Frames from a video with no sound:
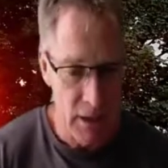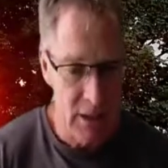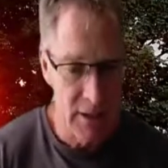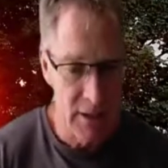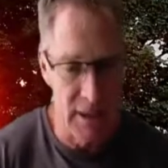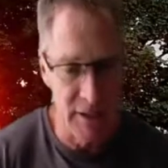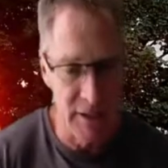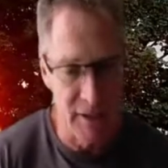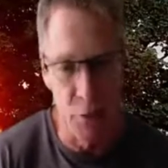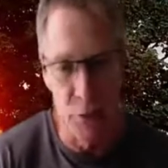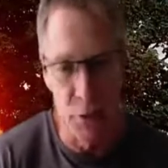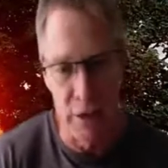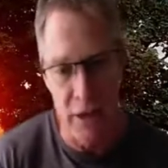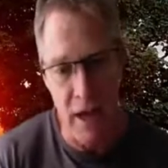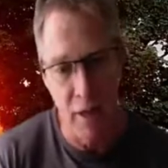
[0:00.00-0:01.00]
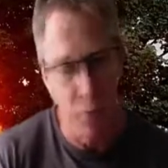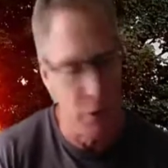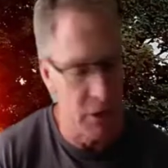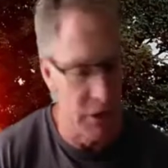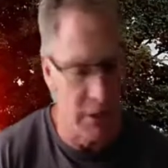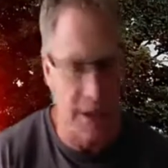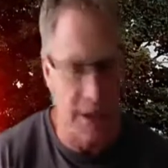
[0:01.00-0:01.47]
Test them with that. We
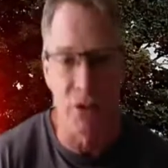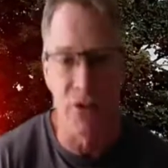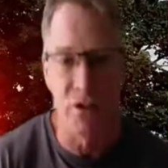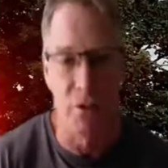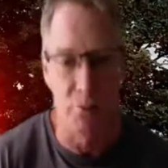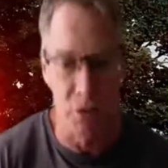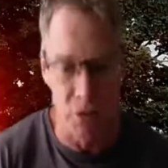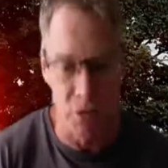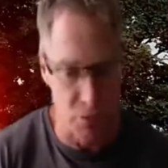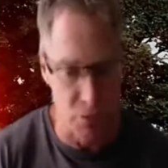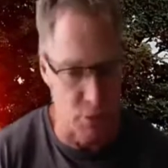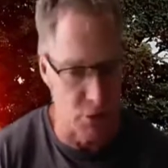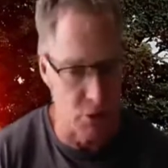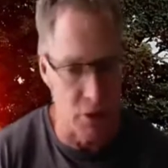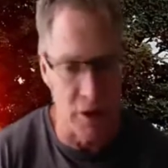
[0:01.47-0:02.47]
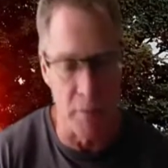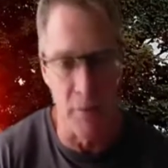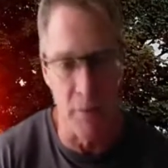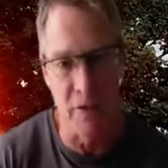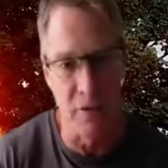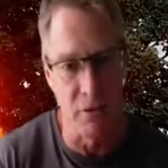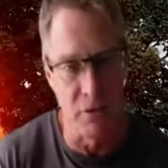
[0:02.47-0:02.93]
need calcium to switch on a
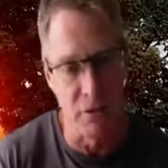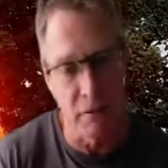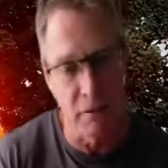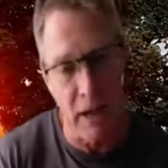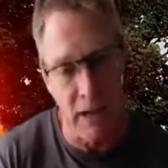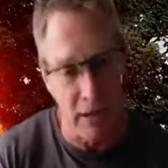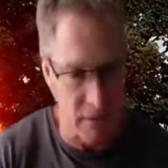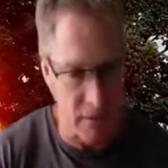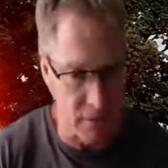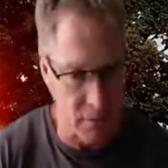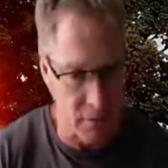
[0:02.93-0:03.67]
muscle and magnesium to